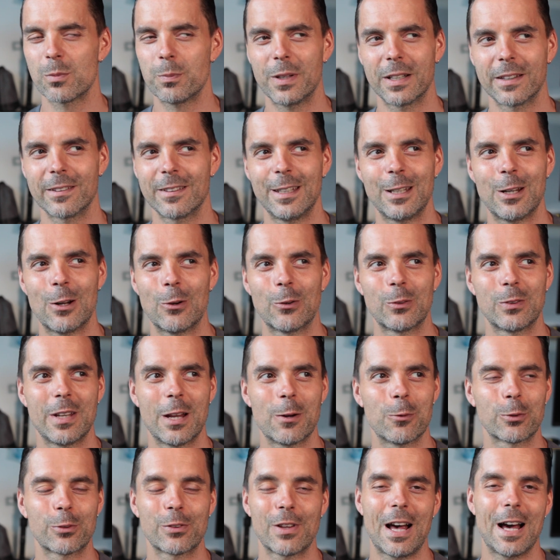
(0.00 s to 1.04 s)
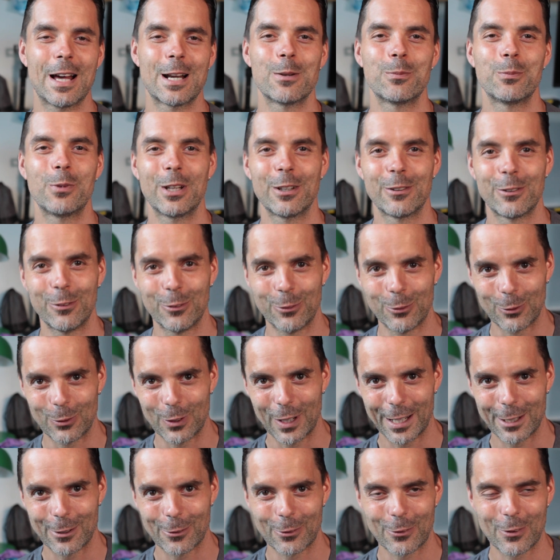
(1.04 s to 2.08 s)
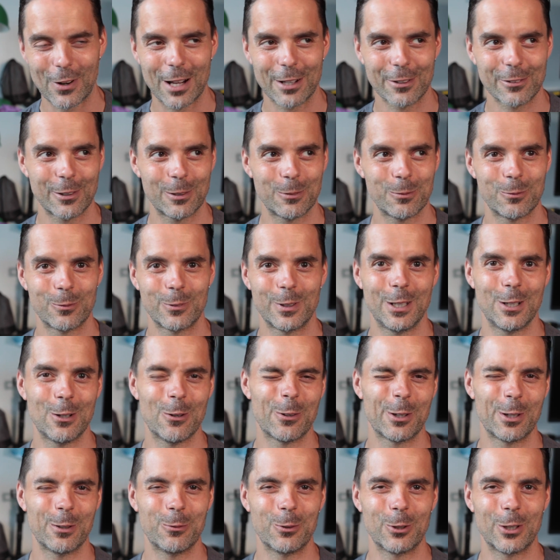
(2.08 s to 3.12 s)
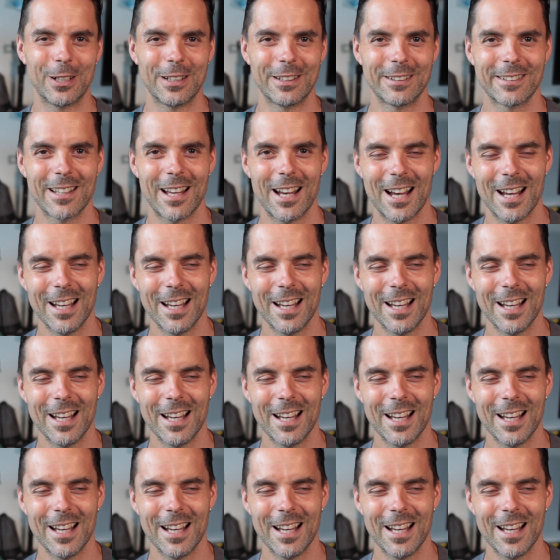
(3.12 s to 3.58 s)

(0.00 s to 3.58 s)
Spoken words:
but there was other places you'd land on grass, and you wouldn't